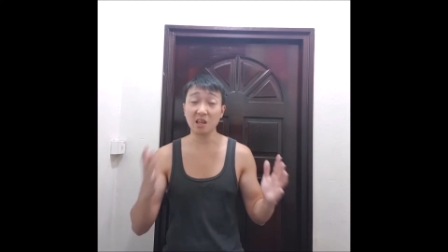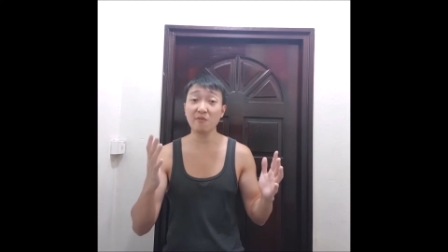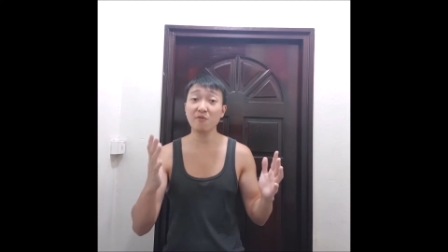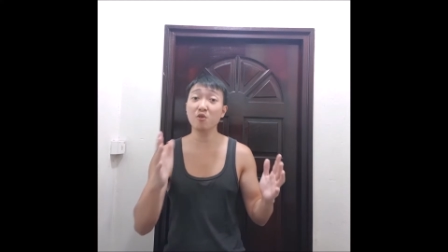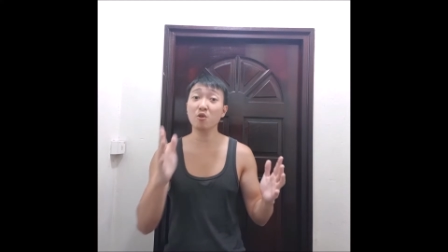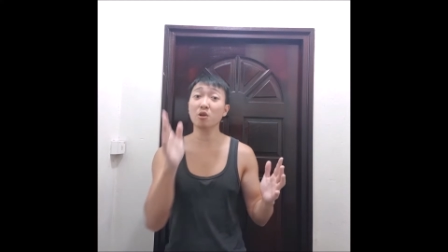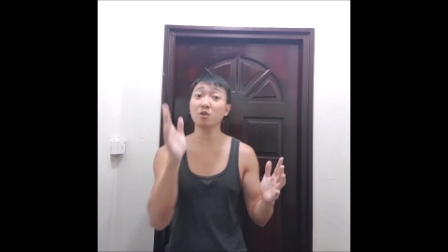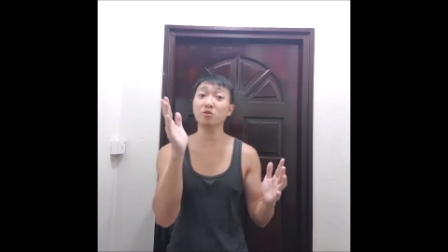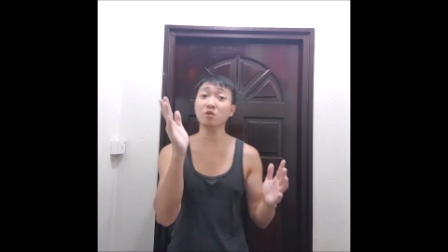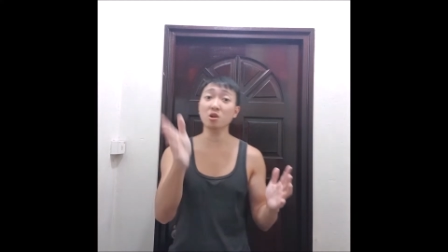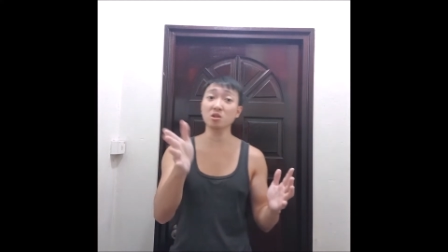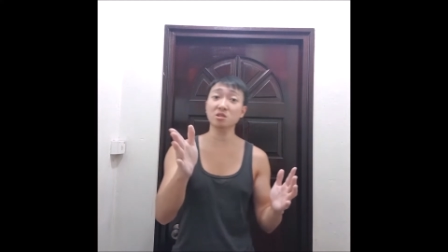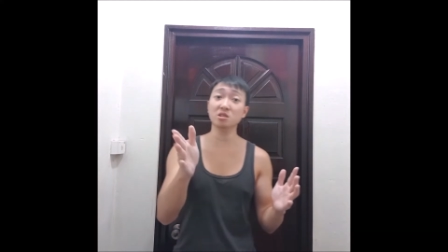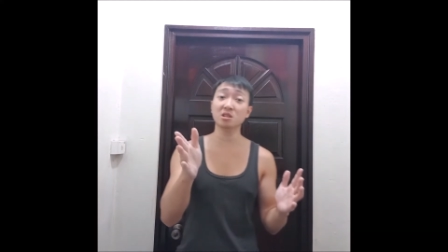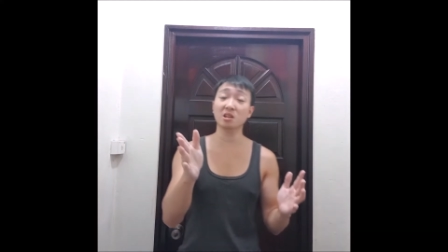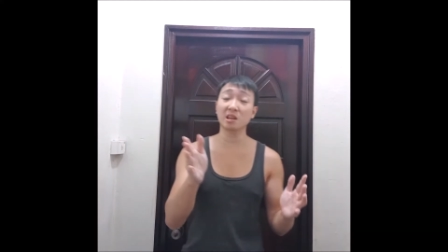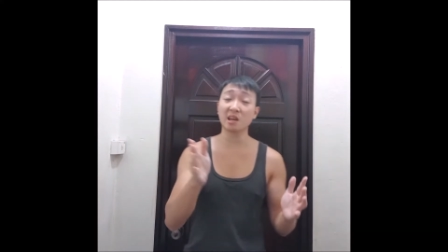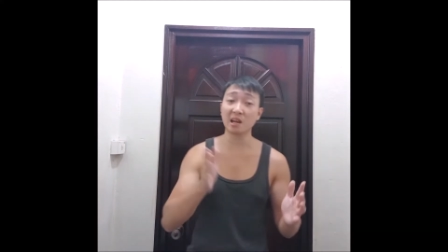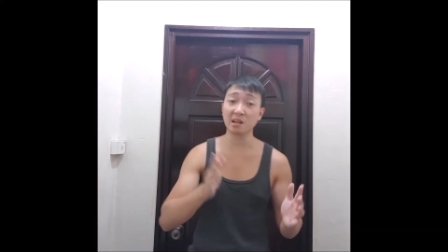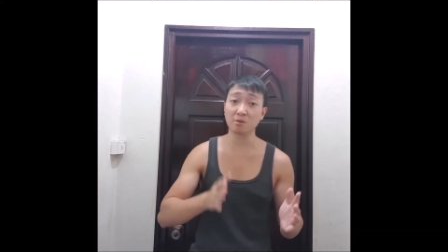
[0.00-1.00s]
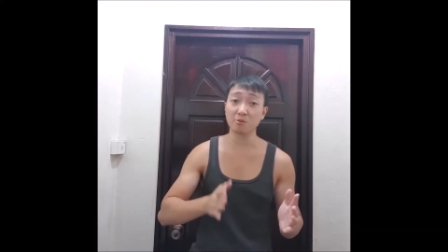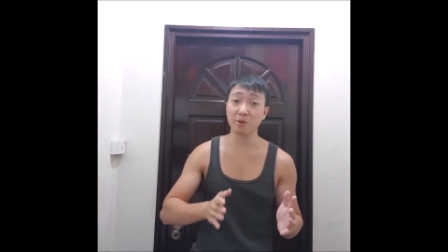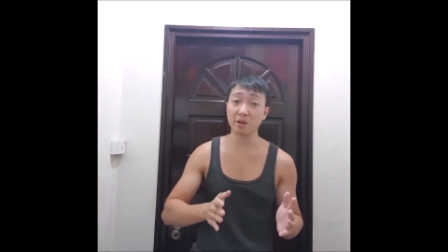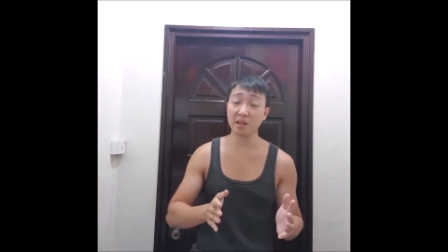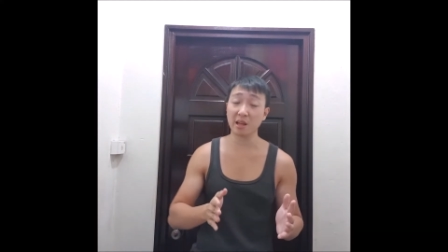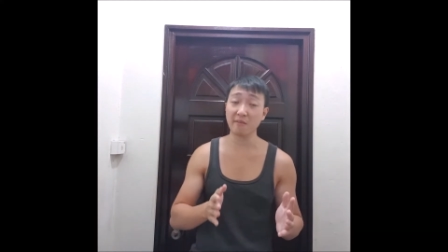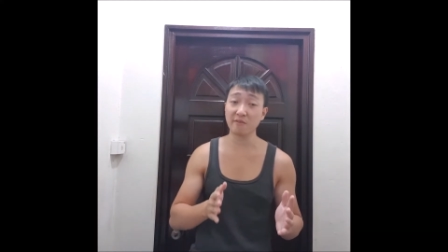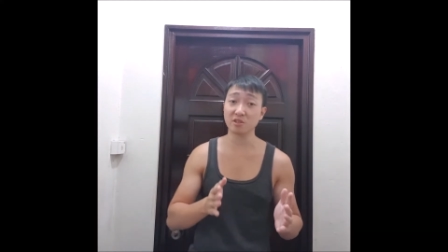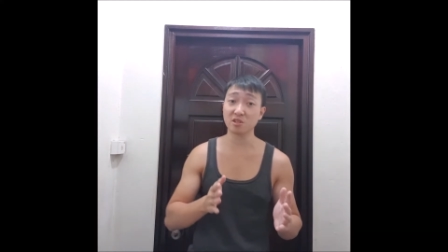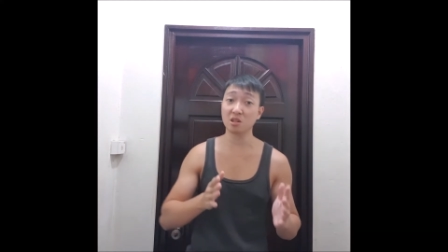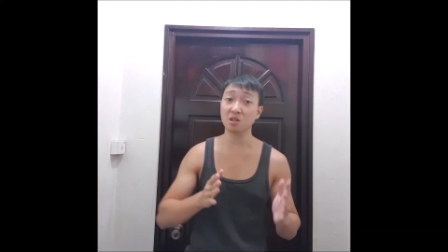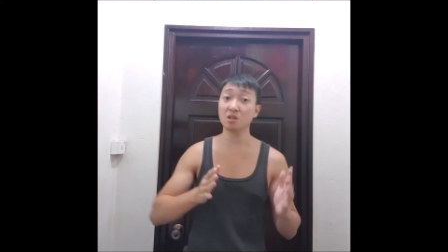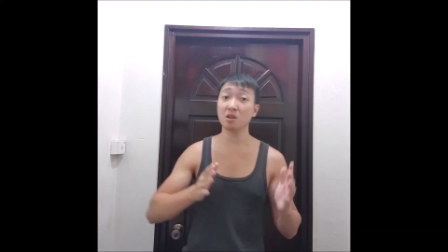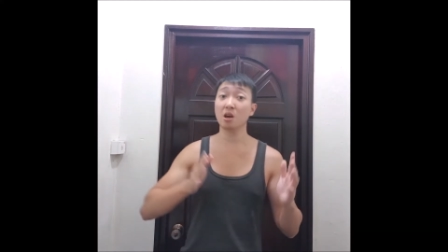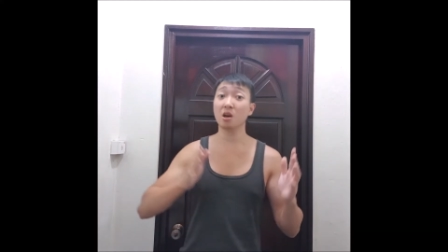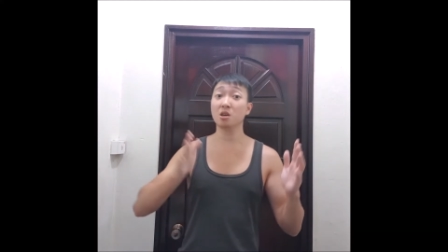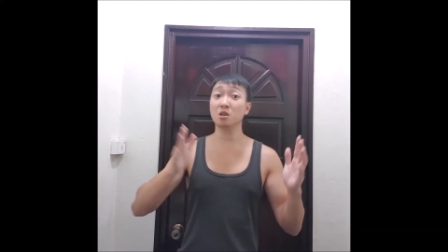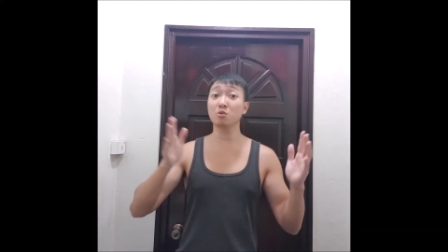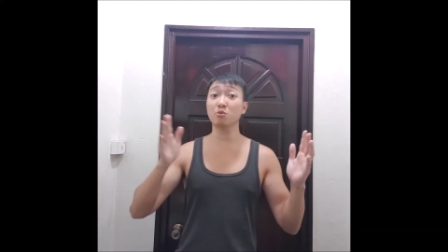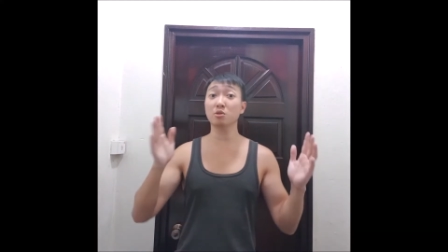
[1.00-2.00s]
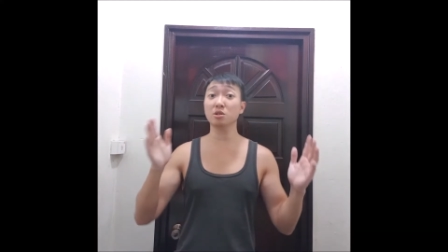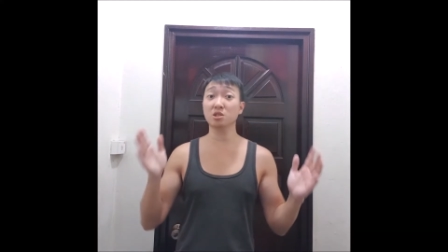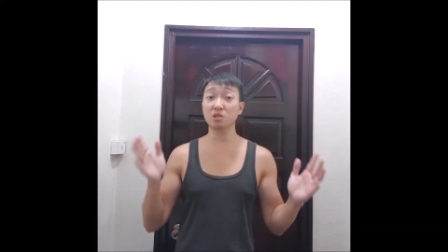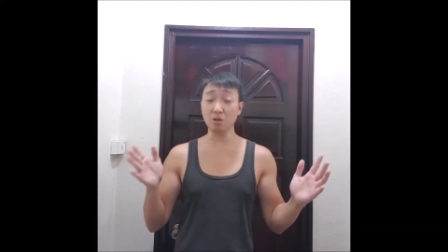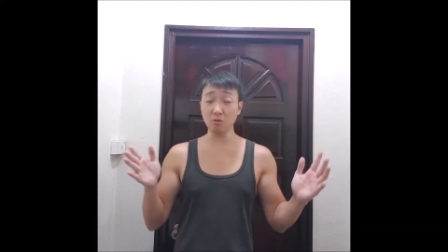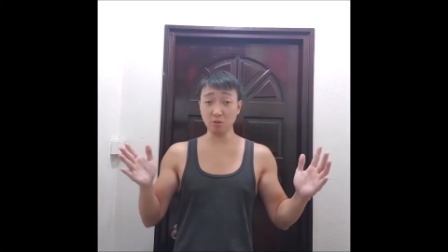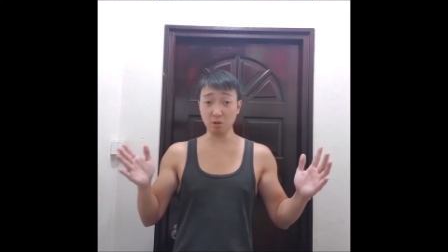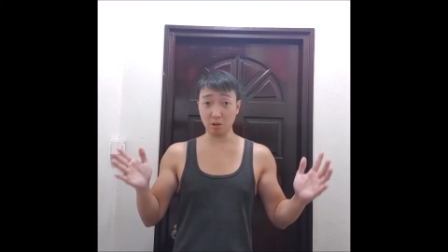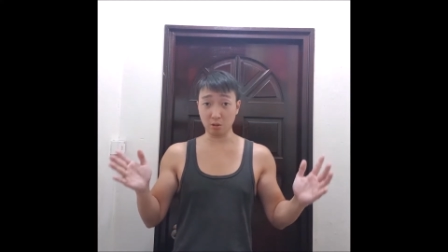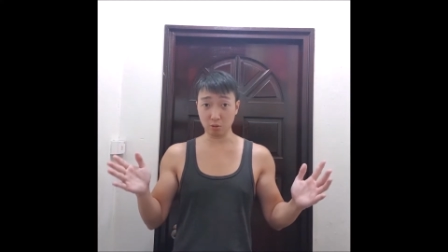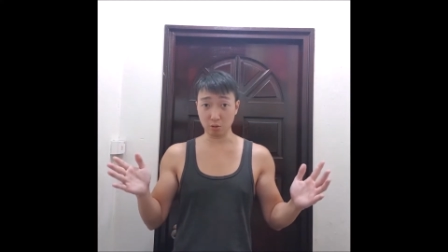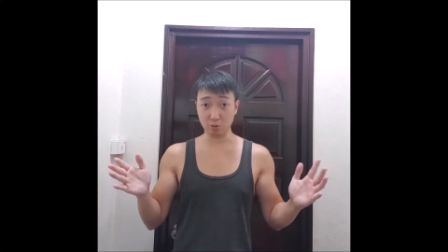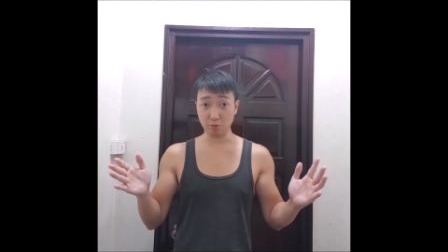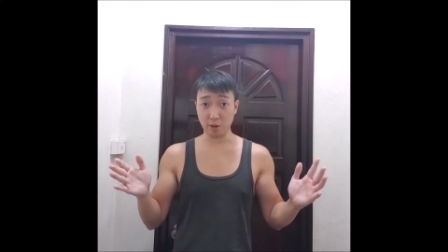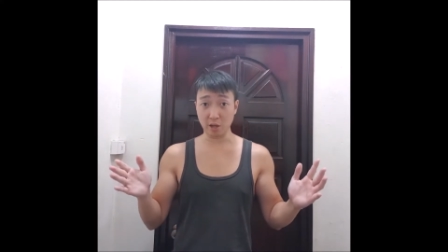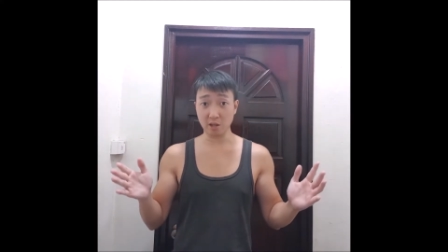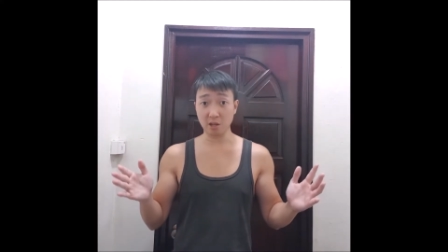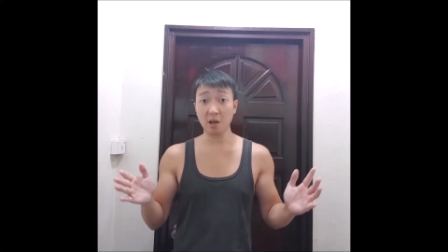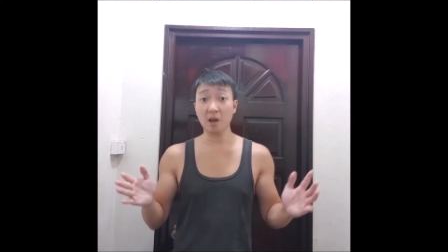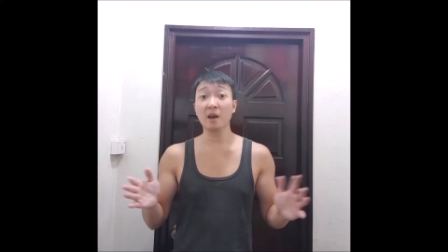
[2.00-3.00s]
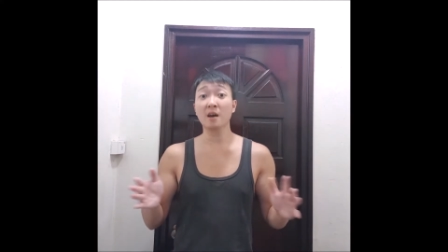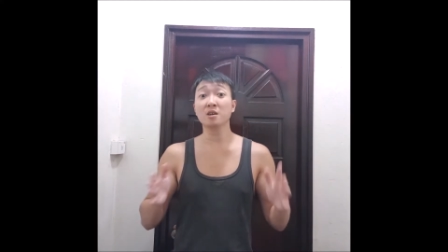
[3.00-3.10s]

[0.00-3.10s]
If you are not in a caloric deficit, you will still not lose weight.